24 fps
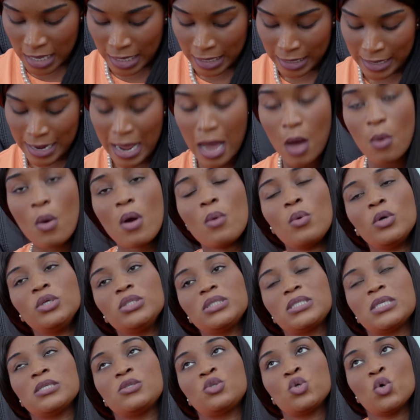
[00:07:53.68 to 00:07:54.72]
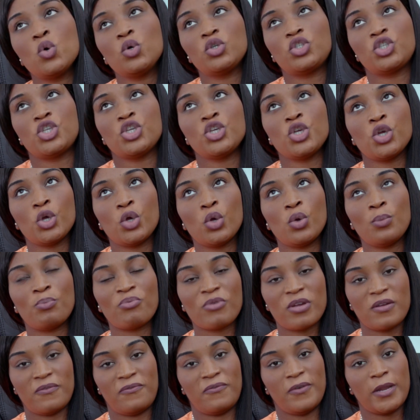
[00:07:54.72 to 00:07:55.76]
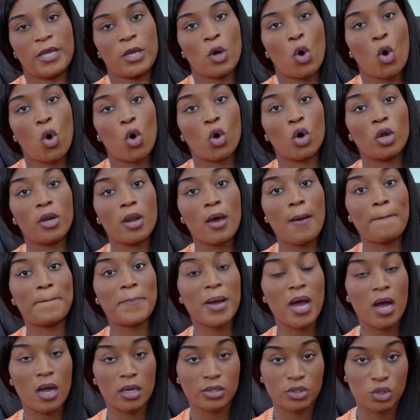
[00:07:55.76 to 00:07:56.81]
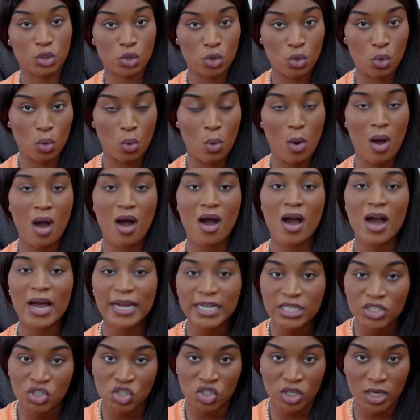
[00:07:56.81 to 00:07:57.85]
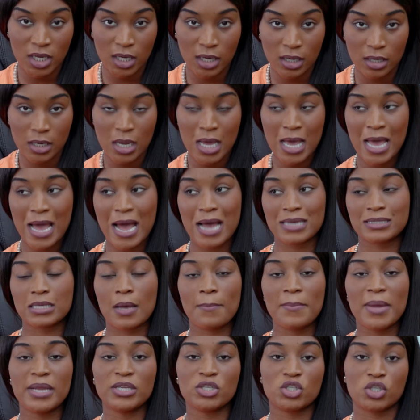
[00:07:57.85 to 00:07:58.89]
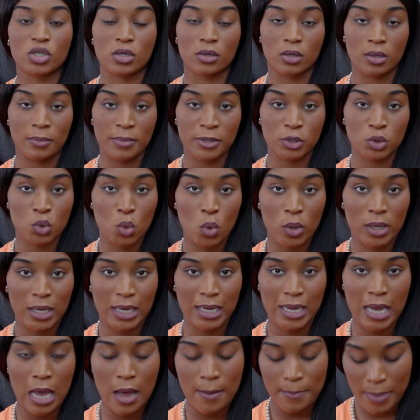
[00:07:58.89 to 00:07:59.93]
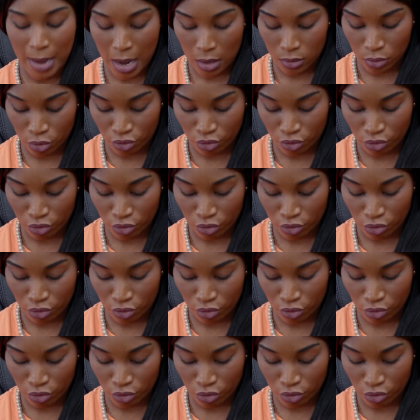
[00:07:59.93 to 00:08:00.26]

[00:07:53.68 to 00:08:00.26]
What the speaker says: Now I want to talk to you briefly on personal hygiene. As I mentioned, I'm going to be talking about